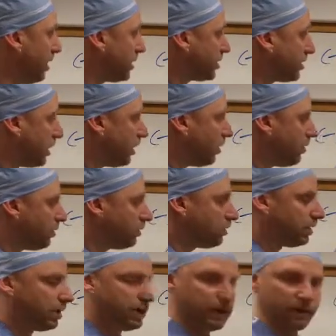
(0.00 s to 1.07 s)

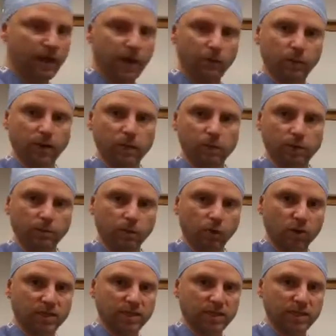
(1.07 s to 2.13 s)
so that way you're
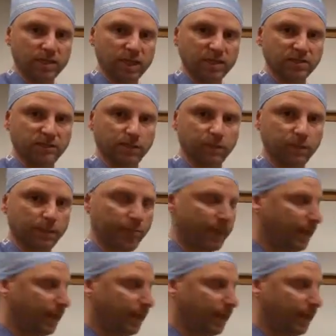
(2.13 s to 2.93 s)
more successful.